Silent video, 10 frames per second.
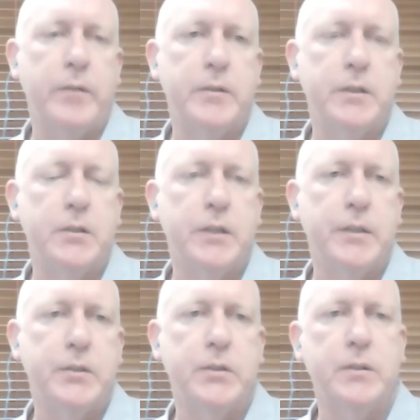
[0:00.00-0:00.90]

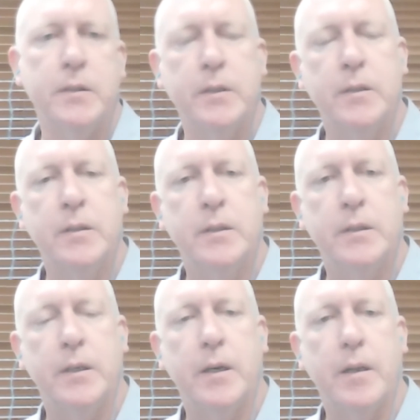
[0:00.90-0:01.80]
success
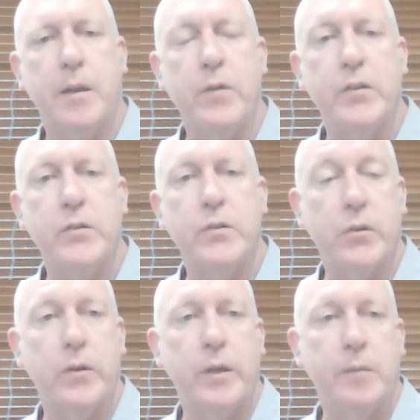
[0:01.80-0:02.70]
uh, the investors
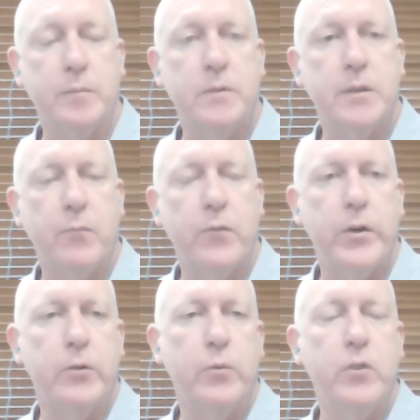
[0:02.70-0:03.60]
are seeing some very
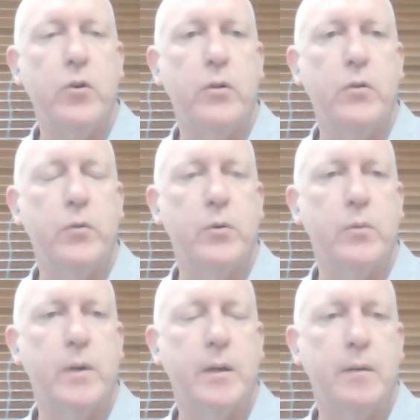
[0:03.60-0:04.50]
good returns
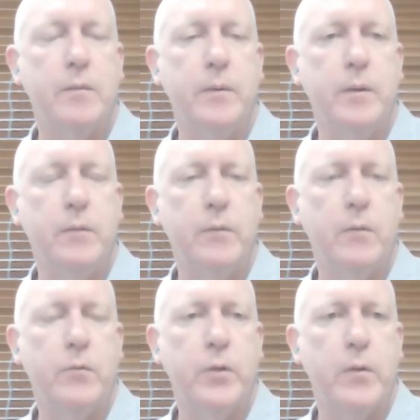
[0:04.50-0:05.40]
for uh,
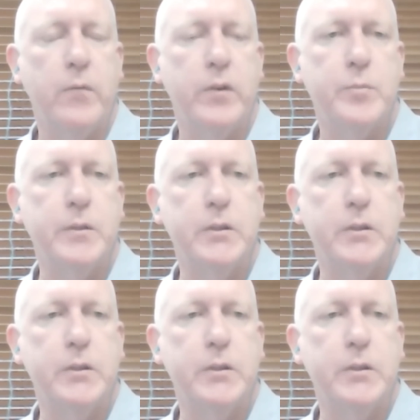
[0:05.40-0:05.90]
for their investment.